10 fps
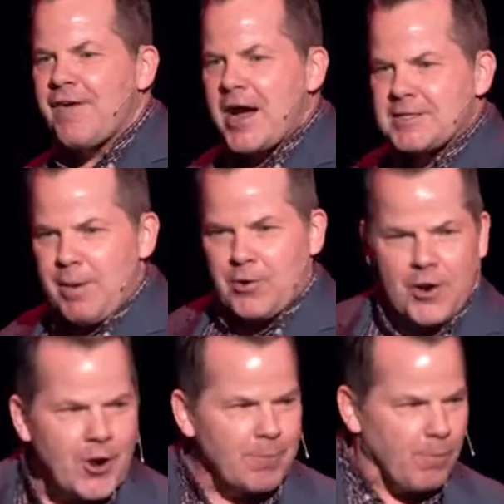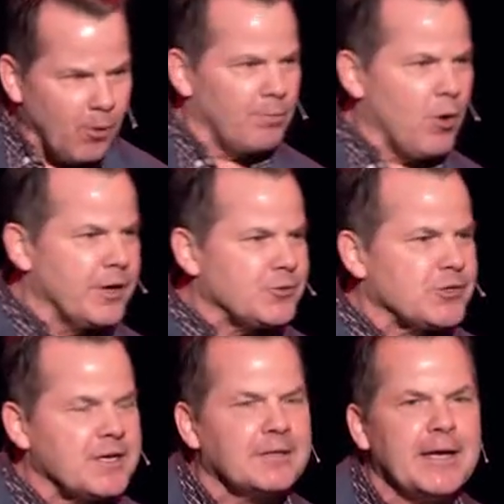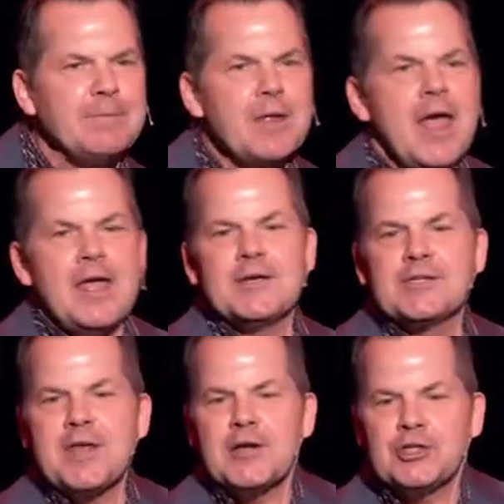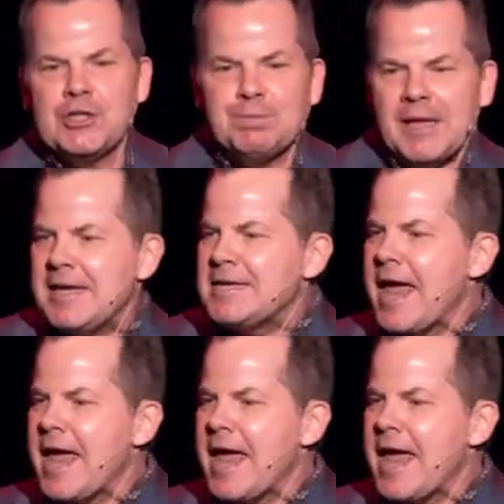fact about her, more interestingly, is that she played